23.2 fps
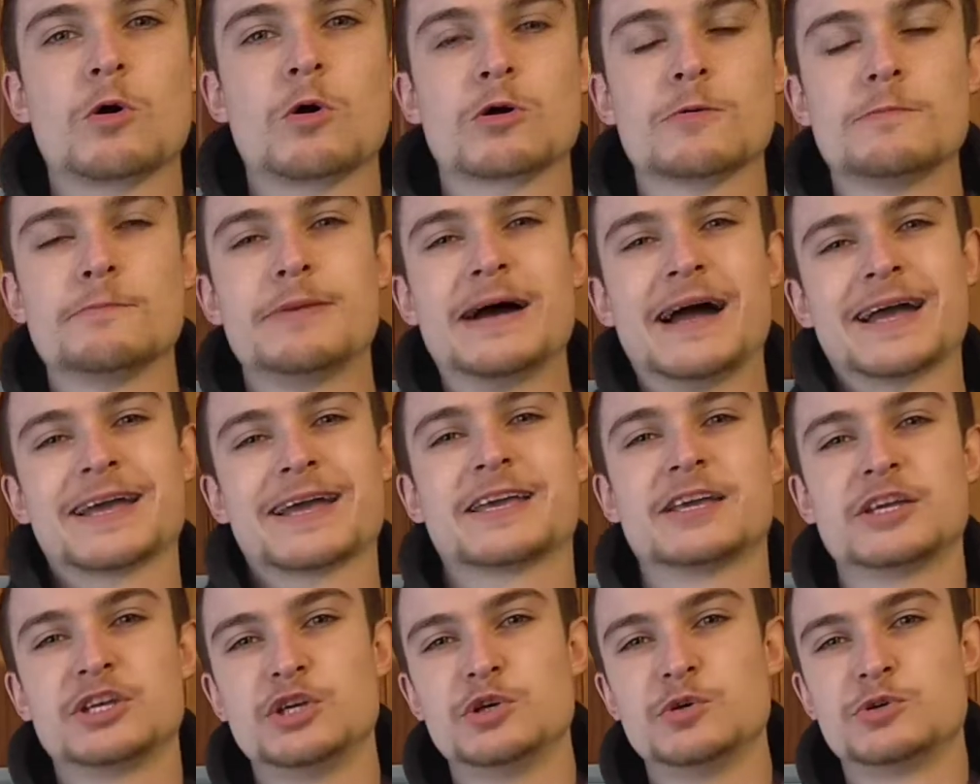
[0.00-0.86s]
Welcome
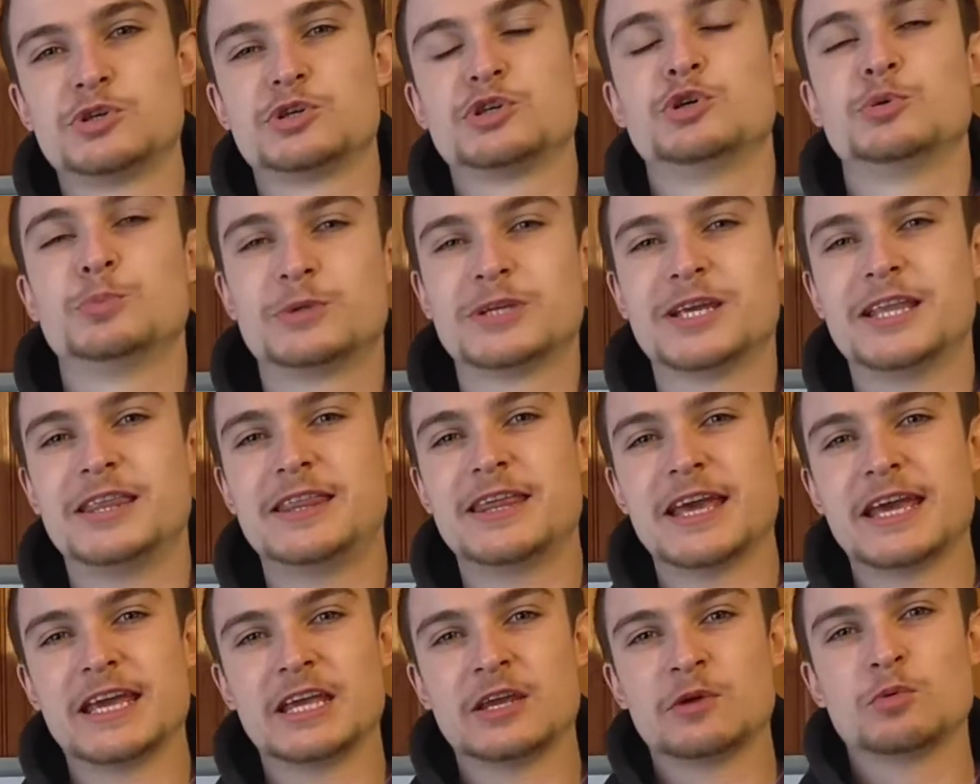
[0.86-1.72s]
back YouTube.
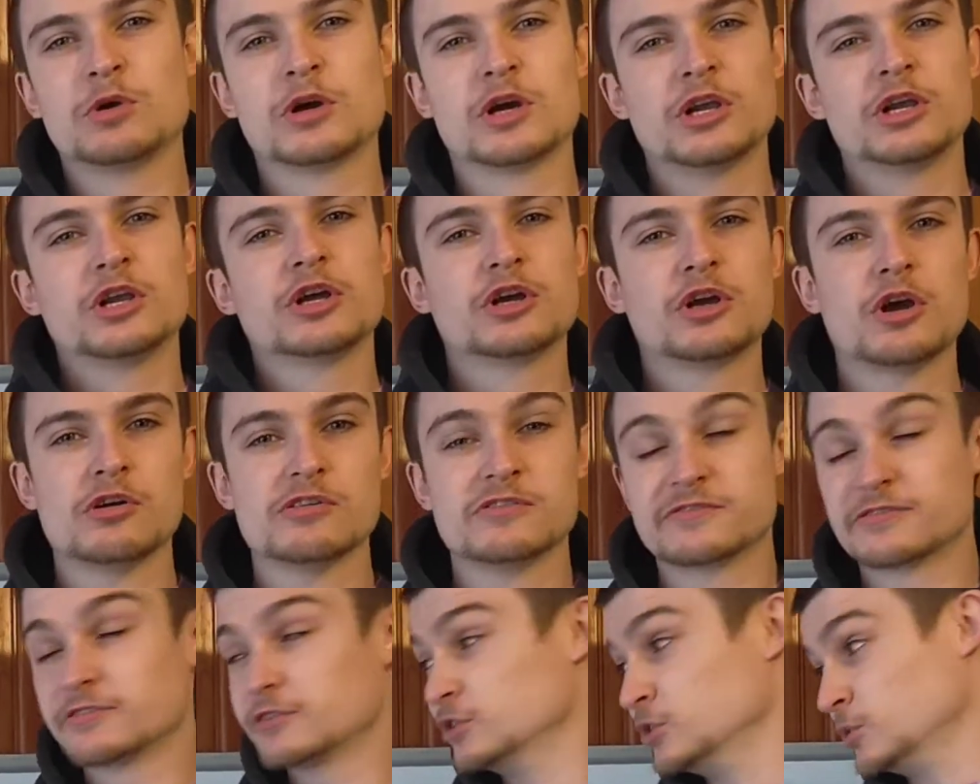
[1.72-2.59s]
Today we're going to
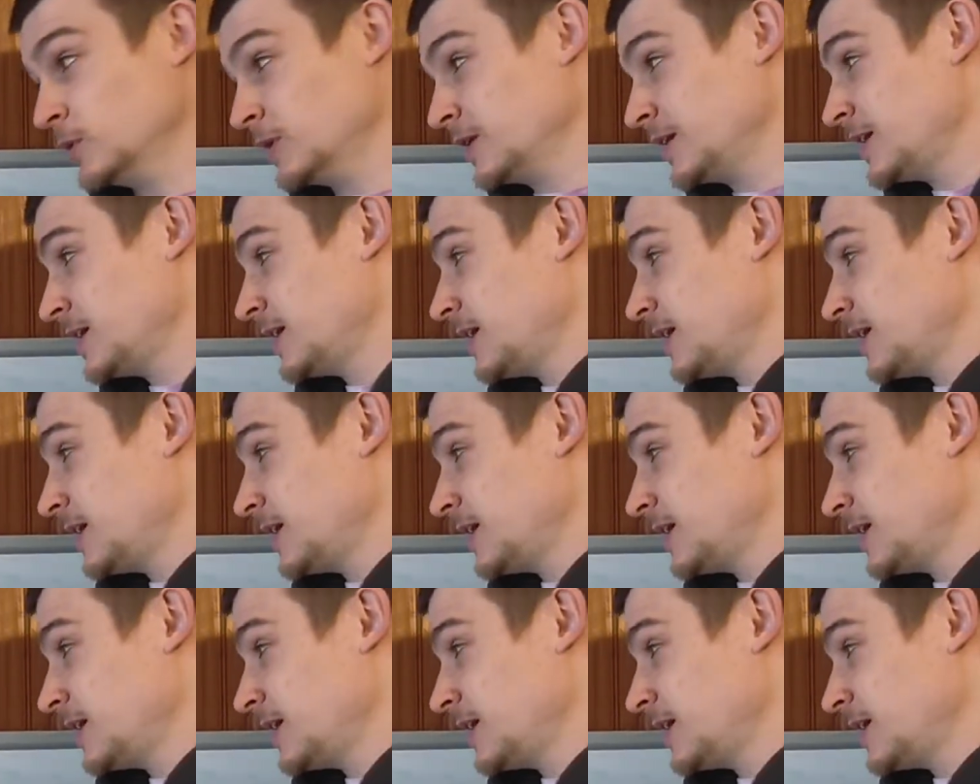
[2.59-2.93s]
go through